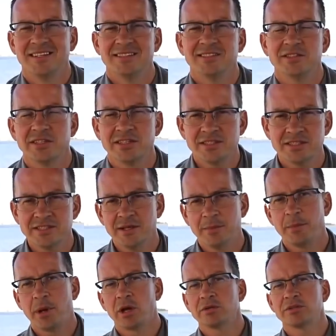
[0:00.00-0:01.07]
So this is the
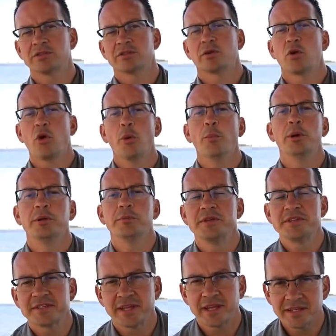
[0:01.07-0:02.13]
most common
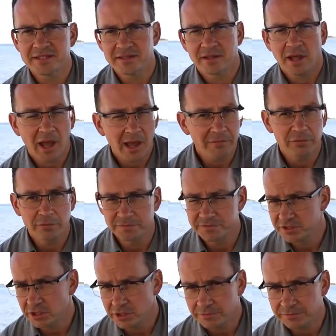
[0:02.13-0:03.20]
mistakes that I've
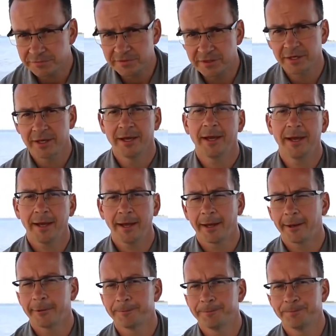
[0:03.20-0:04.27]
observed.
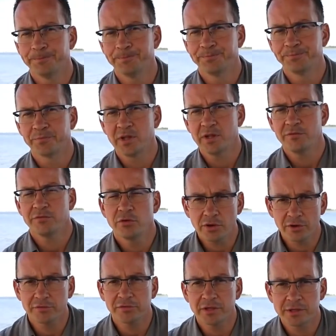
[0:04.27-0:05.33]
Um, if you
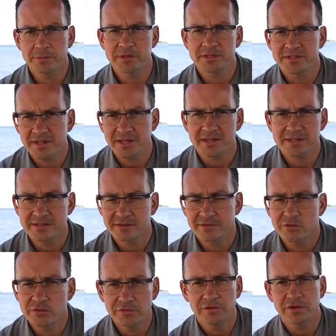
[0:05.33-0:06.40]
have any mistakes that
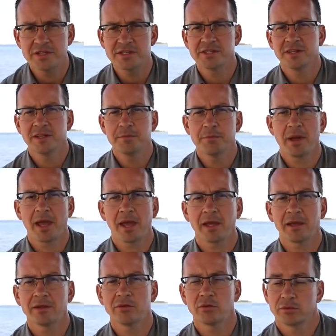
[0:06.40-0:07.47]
you've recently
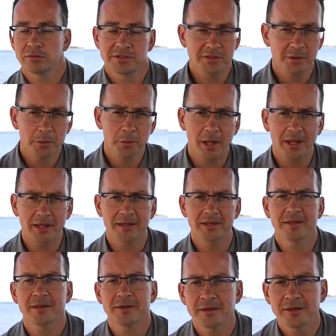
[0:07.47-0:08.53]
made or still
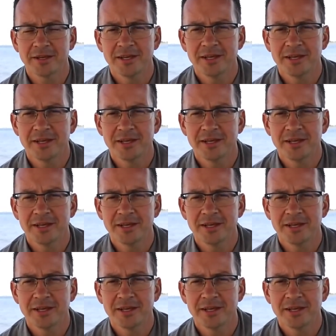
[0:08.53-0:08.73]
making,